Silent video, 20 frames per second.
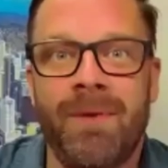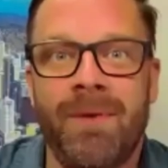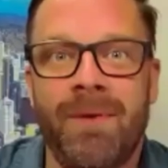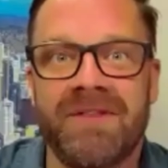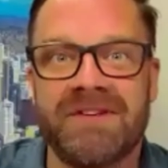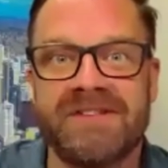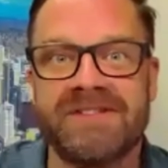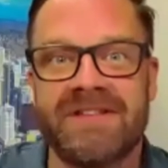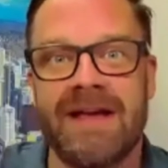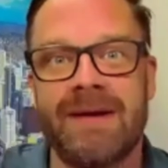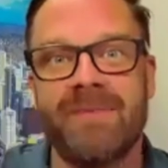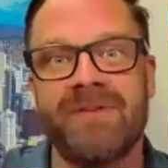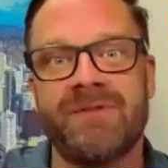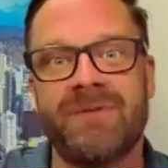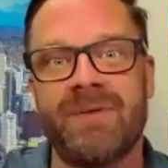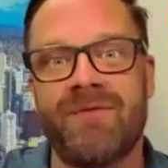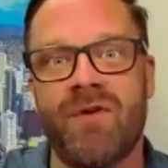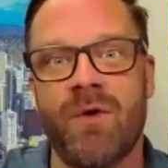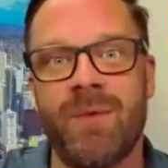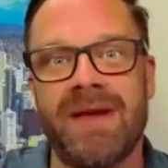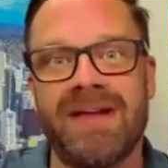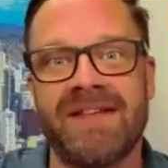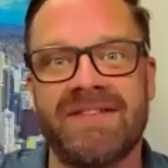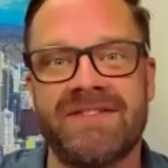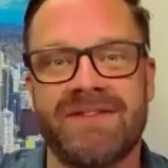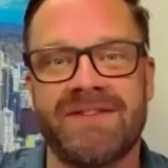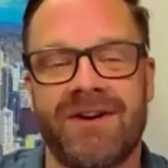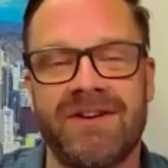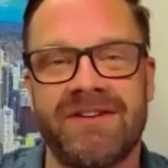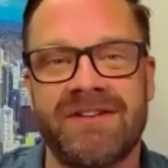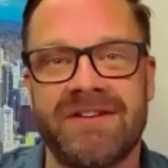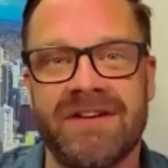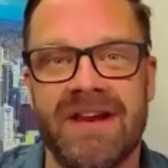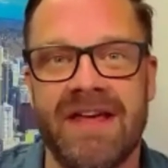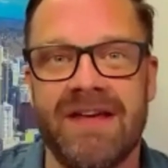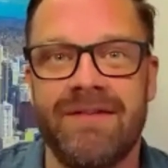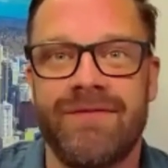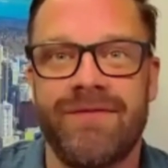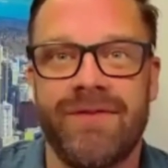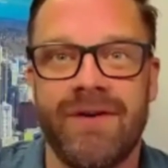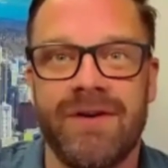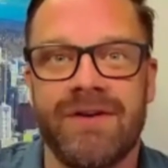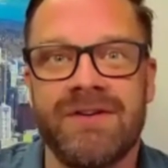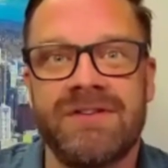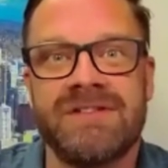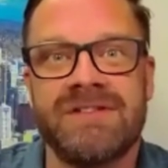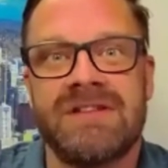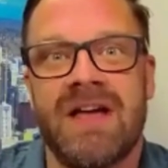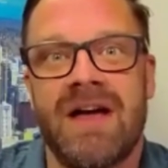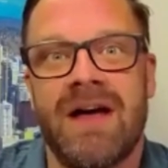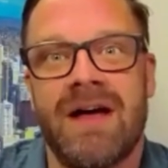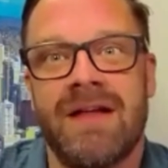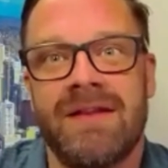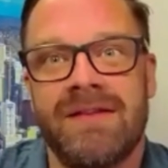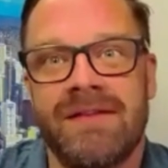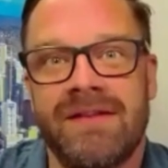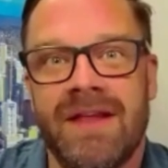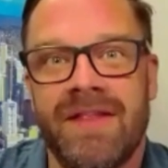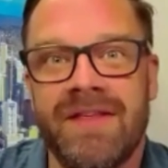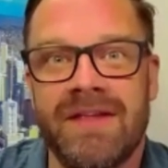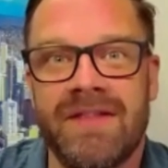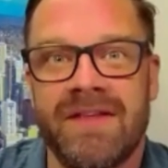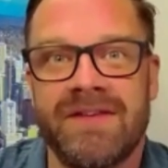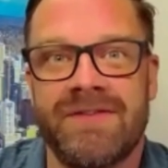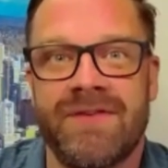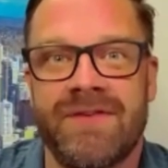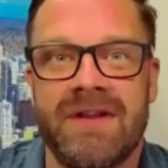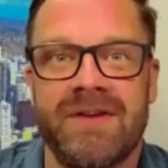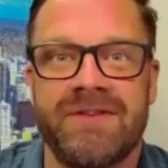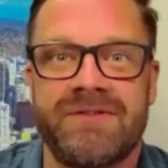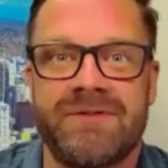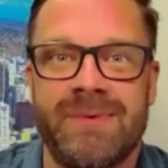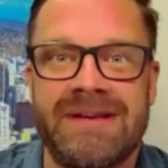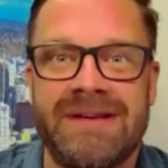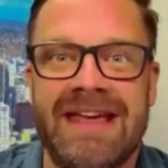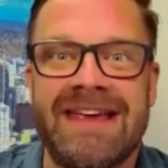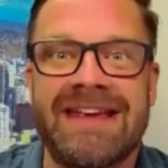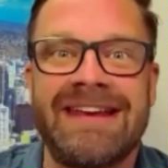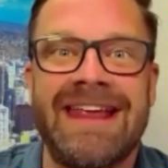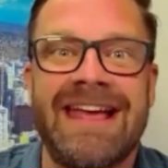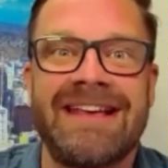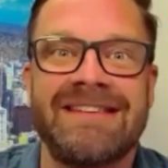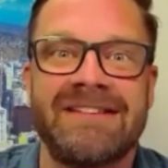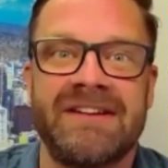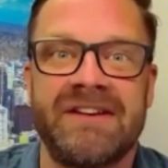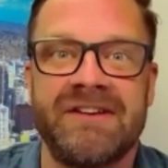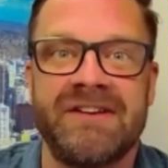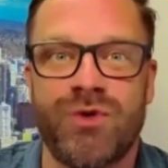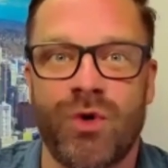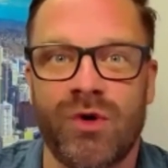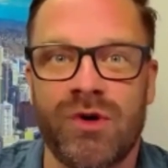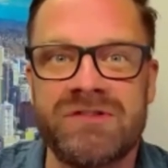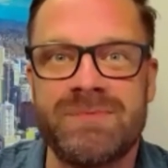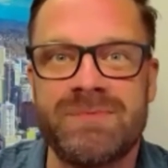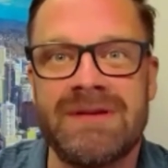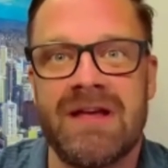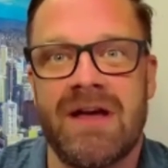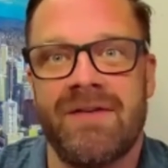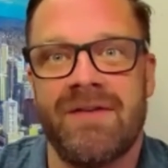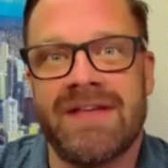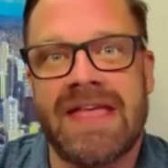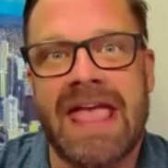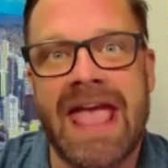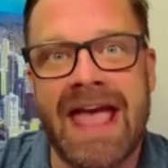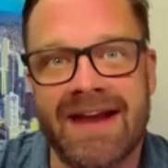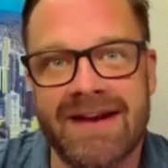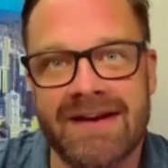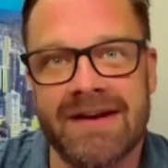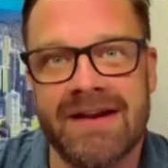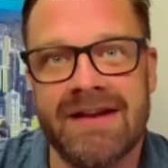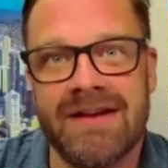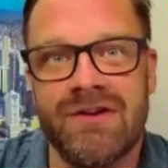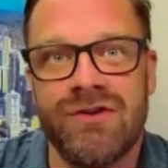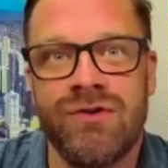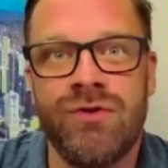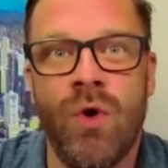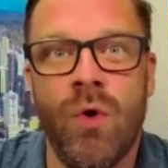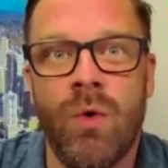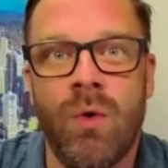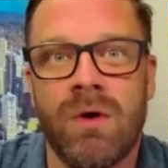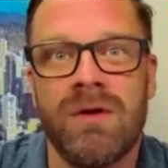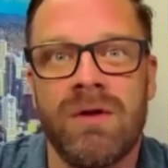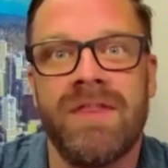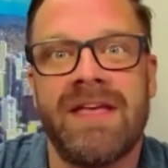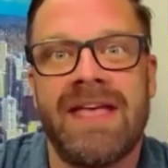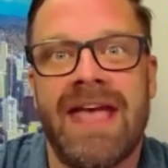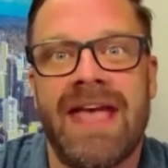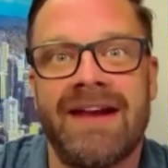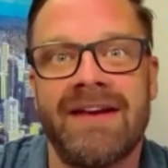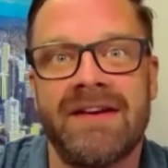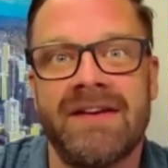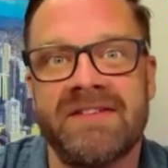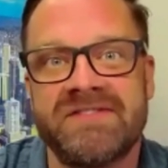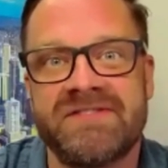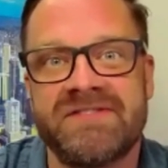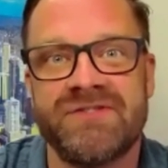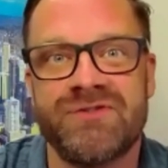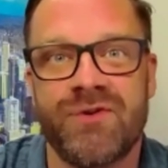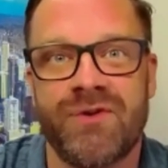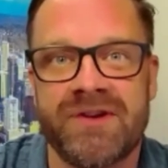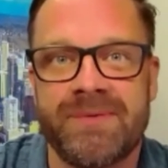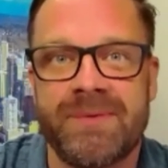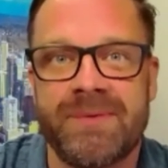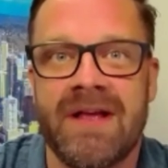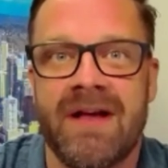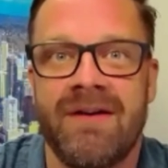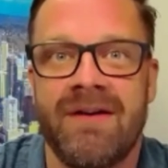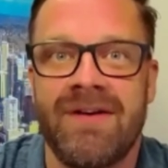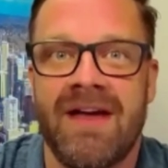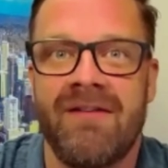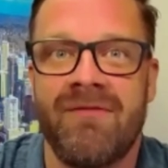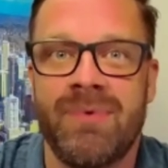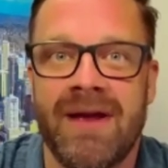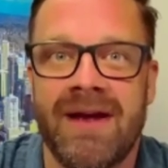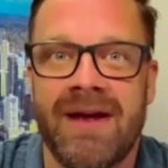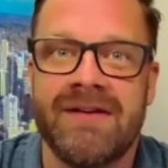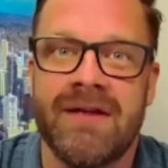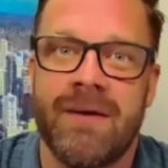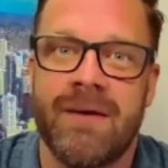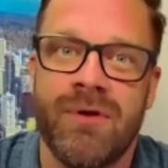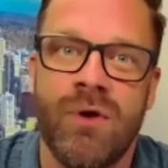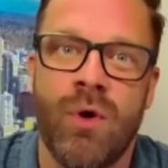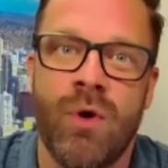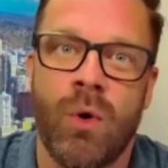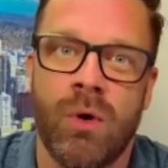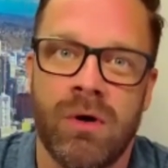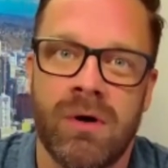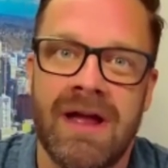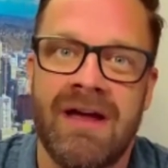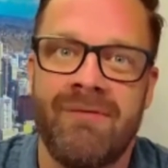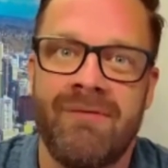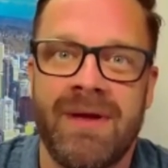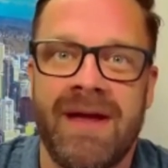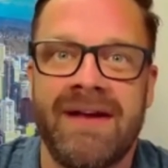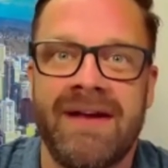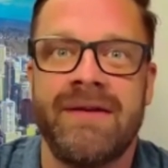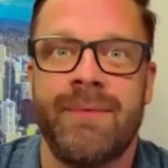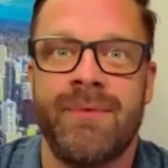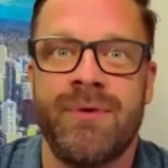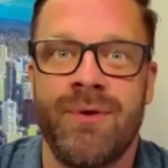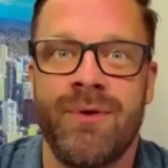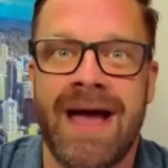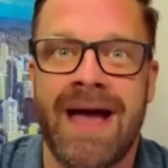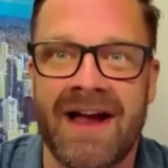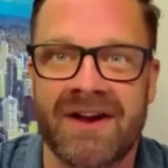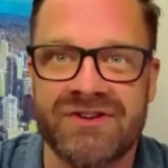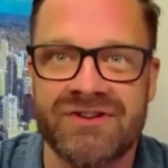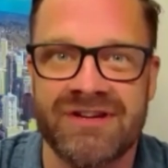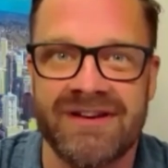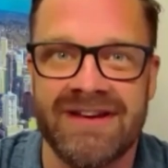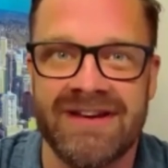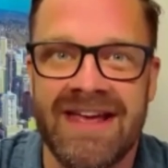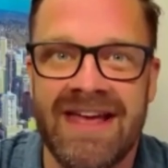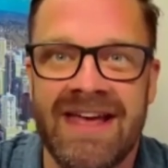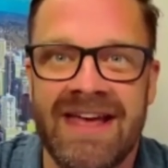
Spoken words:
of disclaimers before we get started today. First, nothing in this video is to be taken as an endorsement of the candidate, nor the candidate's endorsement of FPIW or FPIW Action.